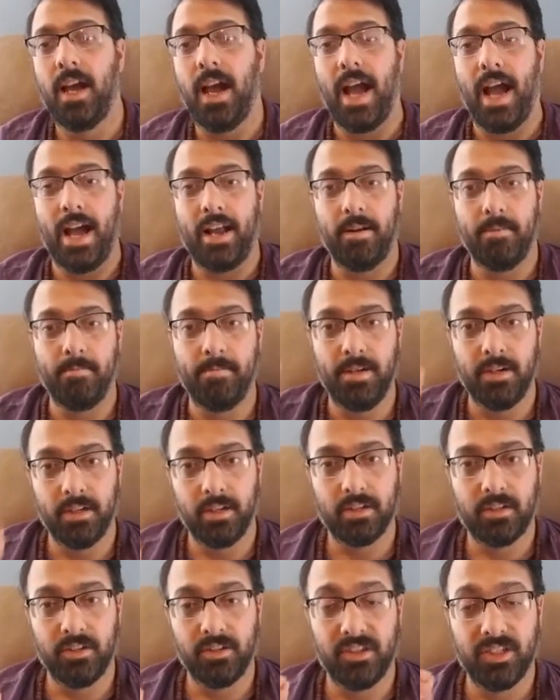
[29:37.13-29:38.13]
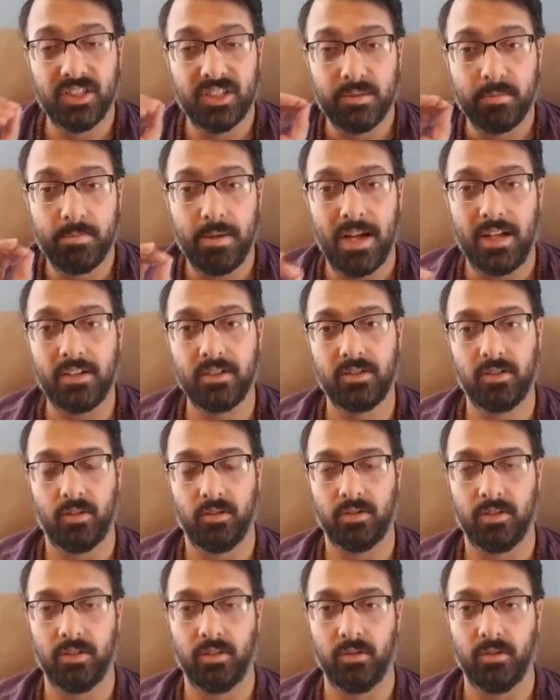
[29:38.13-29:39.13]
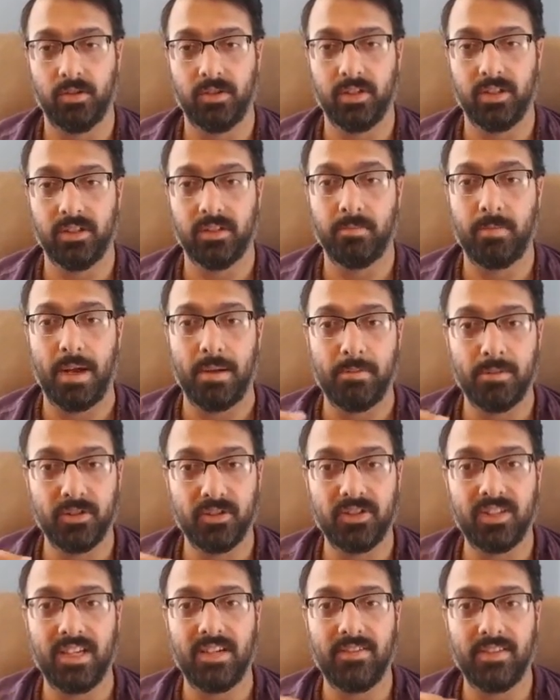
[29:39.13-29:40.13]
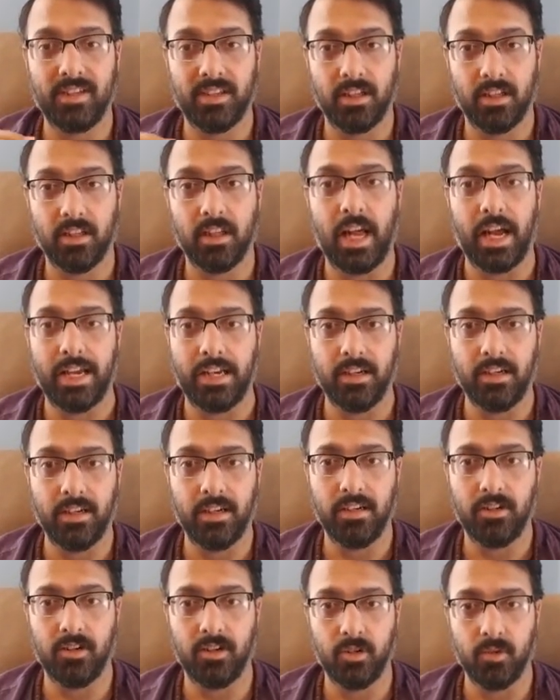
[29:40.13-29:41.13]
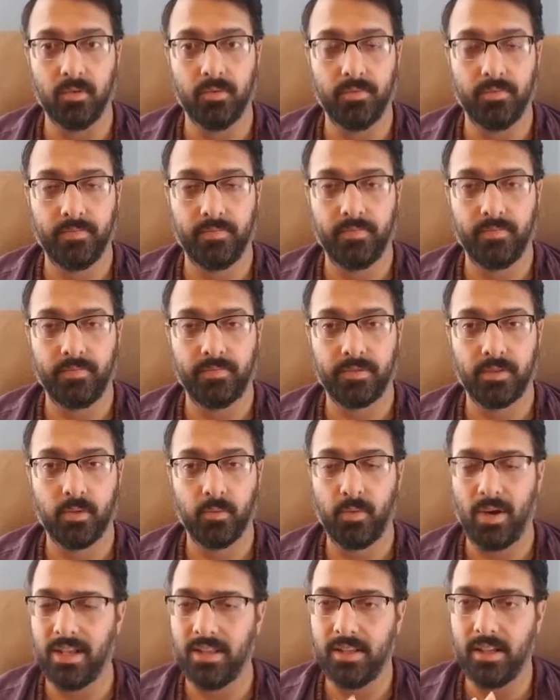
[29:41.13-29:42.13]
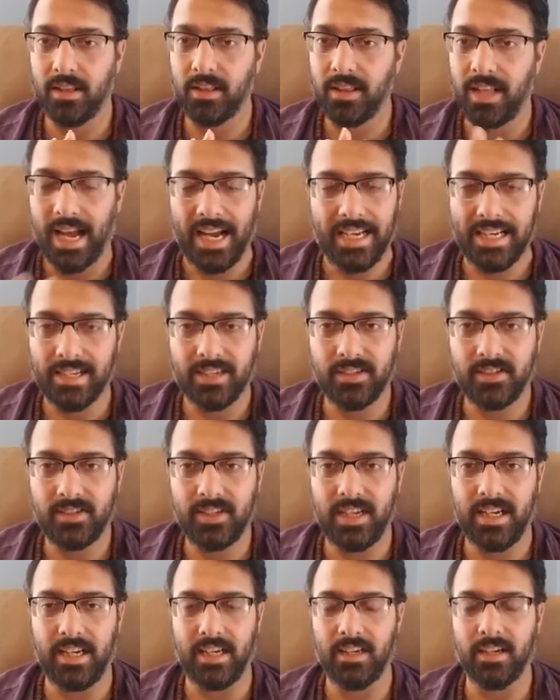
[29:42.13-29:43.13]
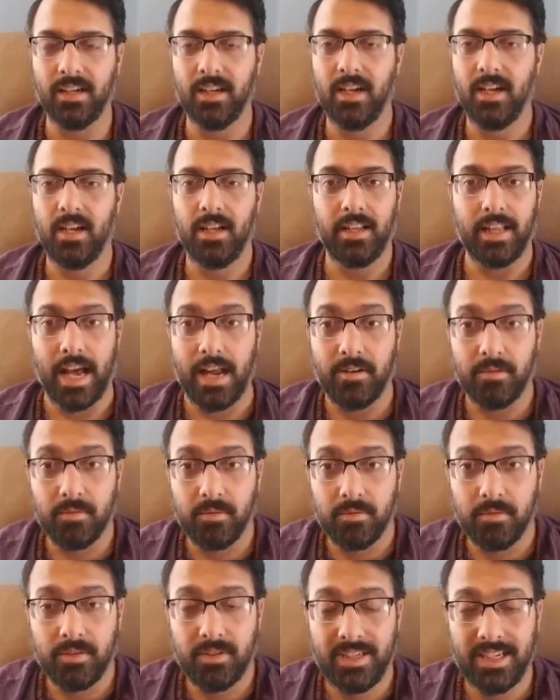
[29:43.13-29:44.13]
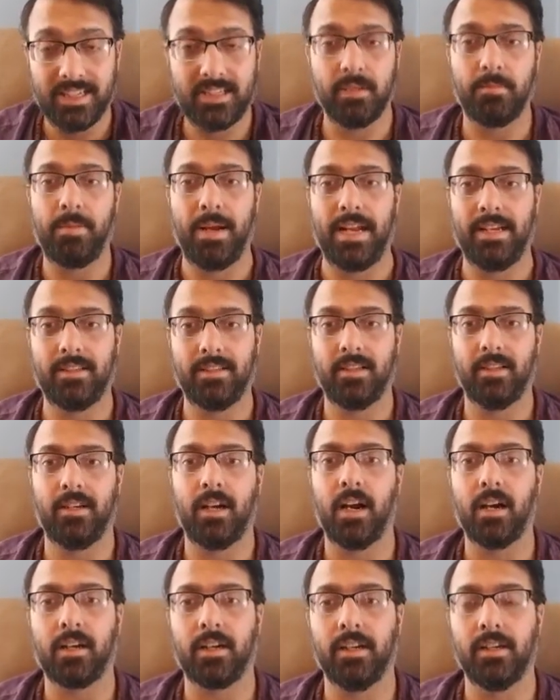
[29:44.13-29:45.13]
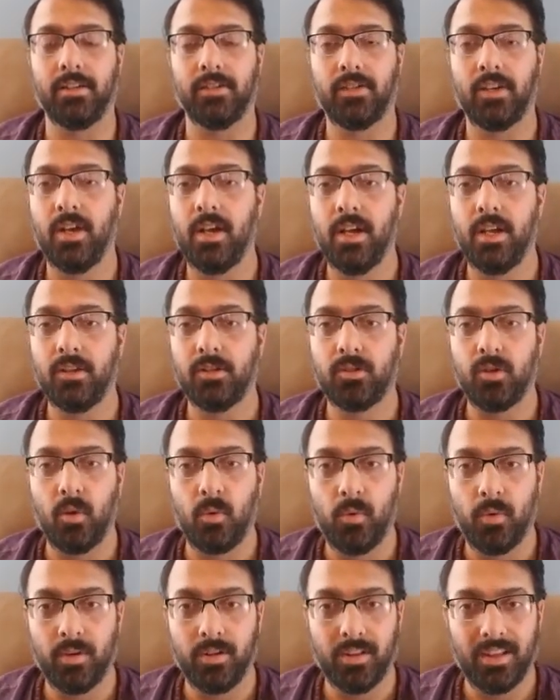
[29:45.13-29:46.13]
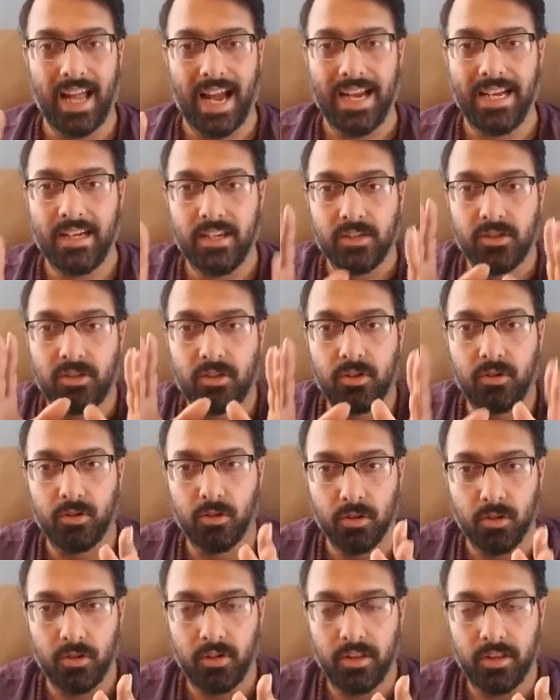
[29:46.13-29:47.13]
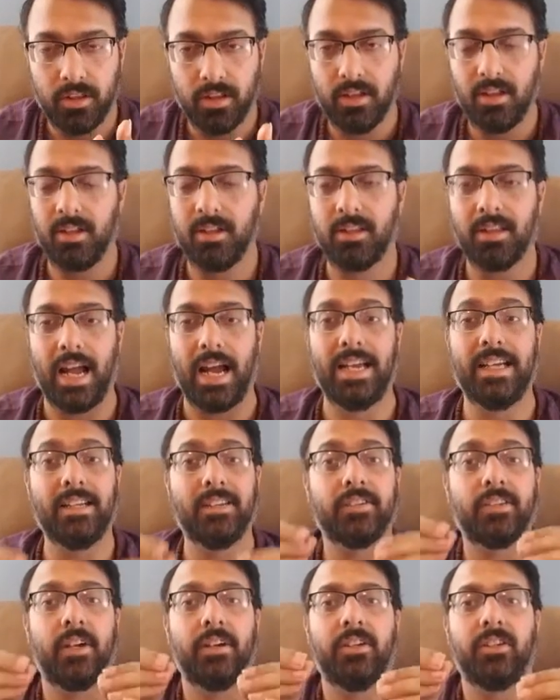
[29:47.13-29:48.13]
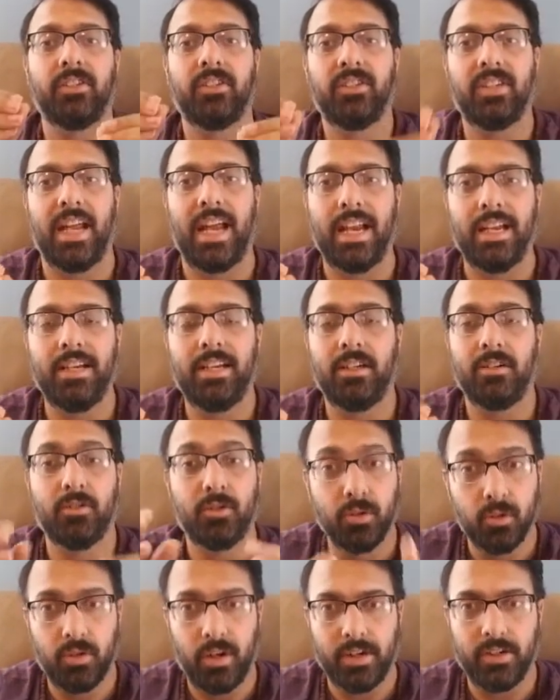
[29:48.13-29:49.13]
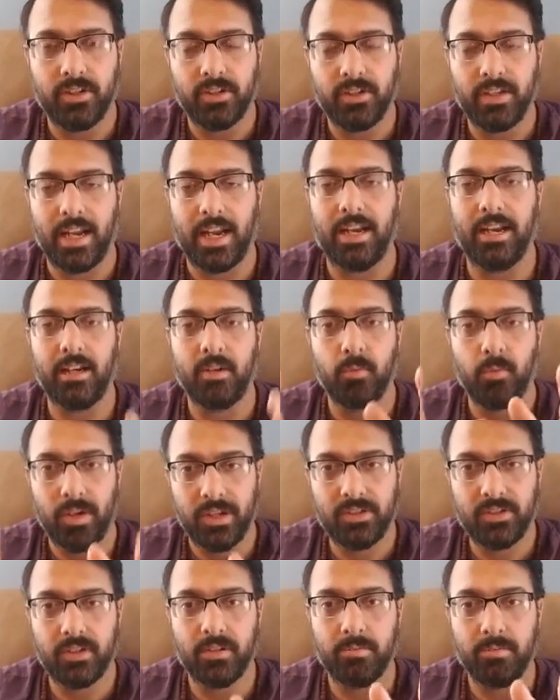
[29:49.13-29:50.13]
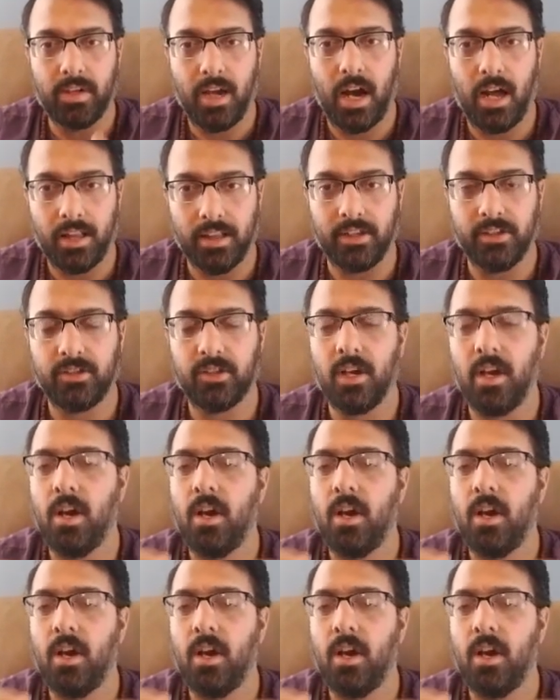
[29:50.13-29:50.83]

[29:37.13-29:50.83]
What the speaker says: And a miracle dispels those illusions by perceiving the light in you. When the light is seen, that dissipates the darkness. So light is truth. Light is understanding, true understanding, wisdom, knowledge.